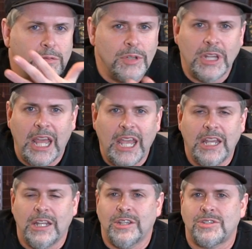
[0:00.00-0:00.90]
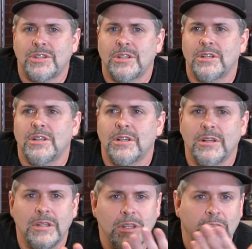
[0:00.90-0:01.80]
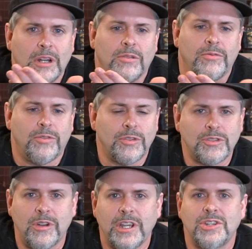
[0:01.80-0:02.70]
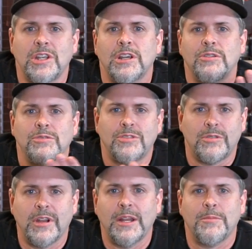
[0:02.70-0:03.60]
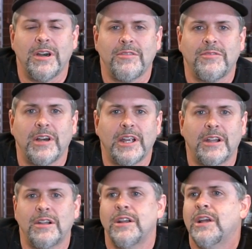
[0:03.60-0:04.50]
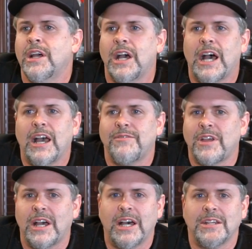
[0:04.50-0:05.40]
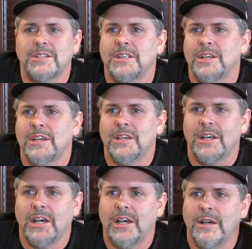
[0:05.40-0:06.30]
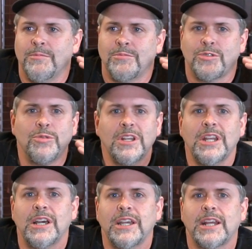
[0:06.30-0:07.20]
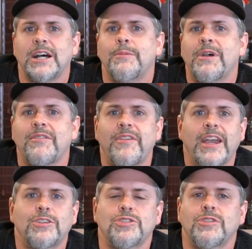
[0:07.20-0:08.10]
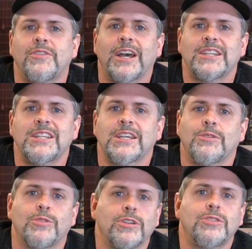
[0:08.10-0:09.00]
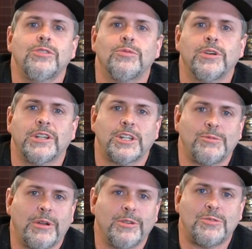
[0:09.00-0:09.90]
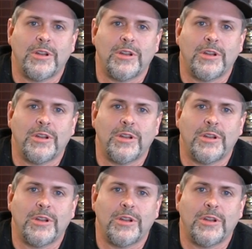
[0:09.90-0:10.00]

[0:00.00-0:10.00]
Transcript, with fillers: In the 80s, you know, force ratio, terrain modifier, I've got 29 combat factors, you've got 10. We're at 2 to 1 because we always